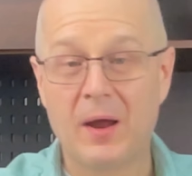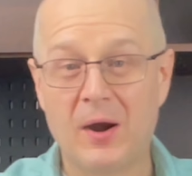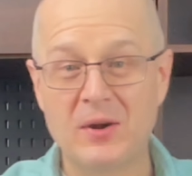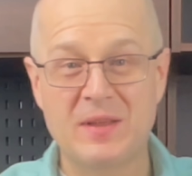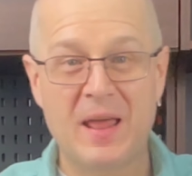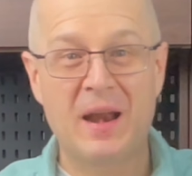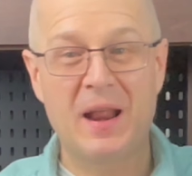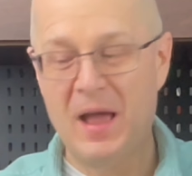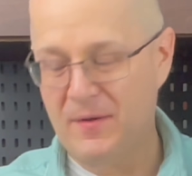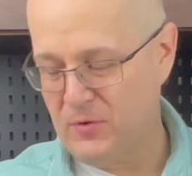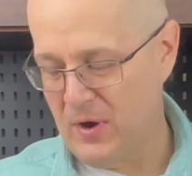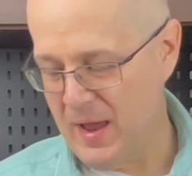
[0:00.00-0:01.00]
our
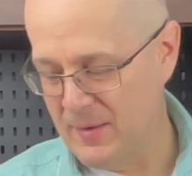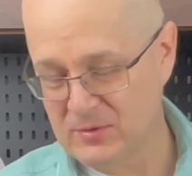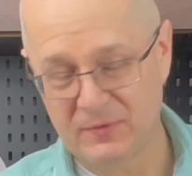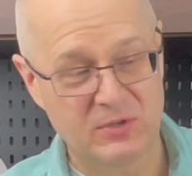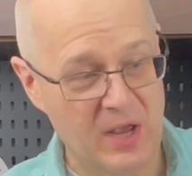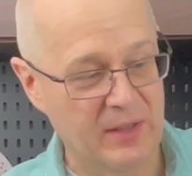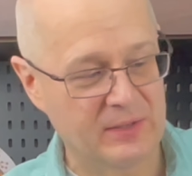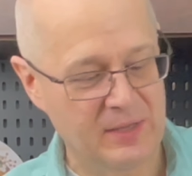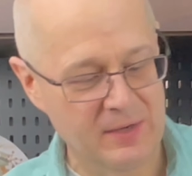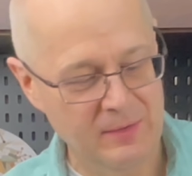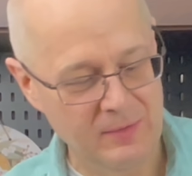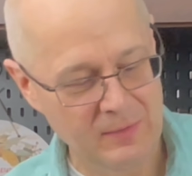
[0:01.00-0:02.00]
10.5 grams of
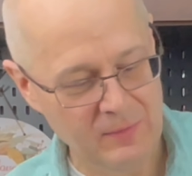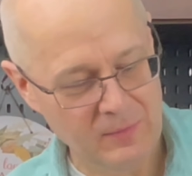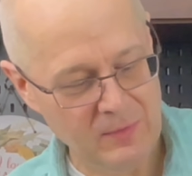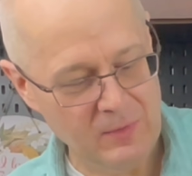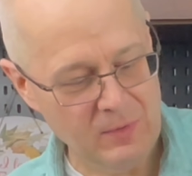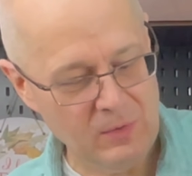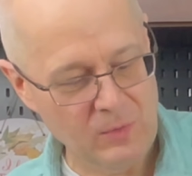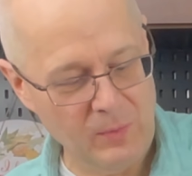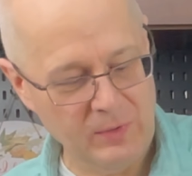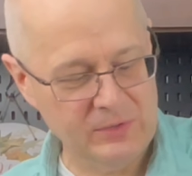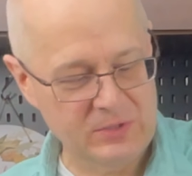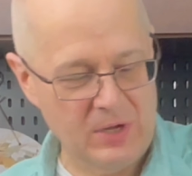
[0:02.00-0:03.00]
gelatin
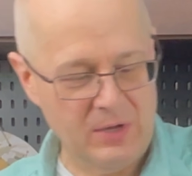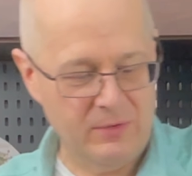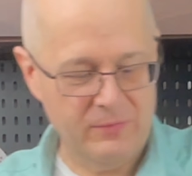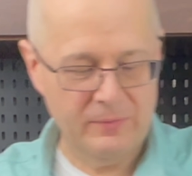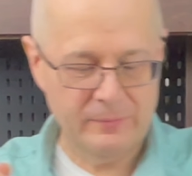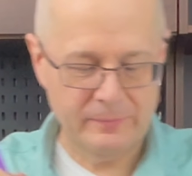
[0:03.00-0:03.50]
will dissolve.